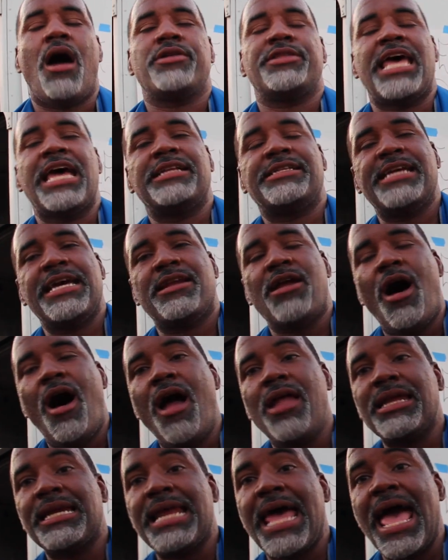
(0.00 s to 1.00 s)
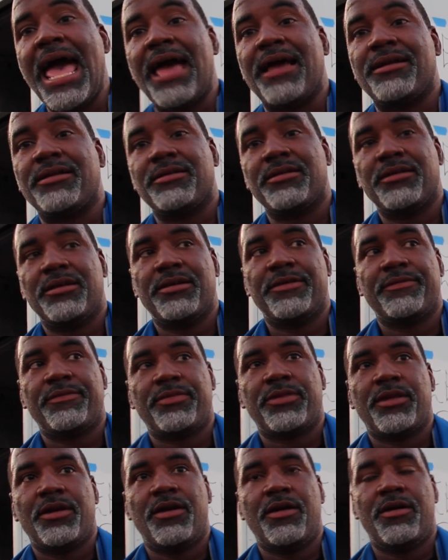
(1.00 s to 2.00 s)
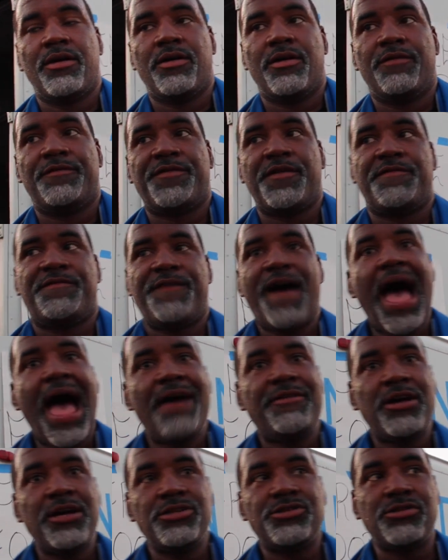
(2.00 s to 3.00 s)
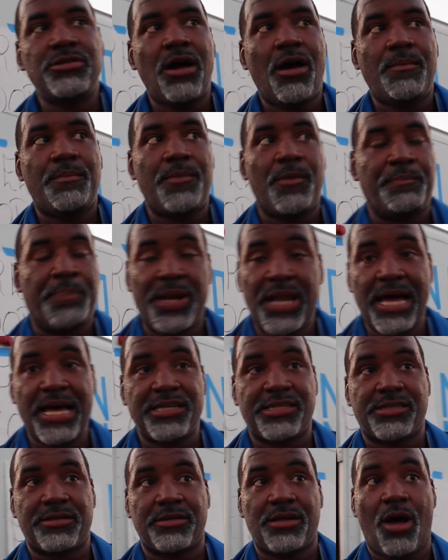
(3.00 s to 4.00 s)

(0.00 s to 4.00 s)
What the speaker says: They did all of that for 500 plus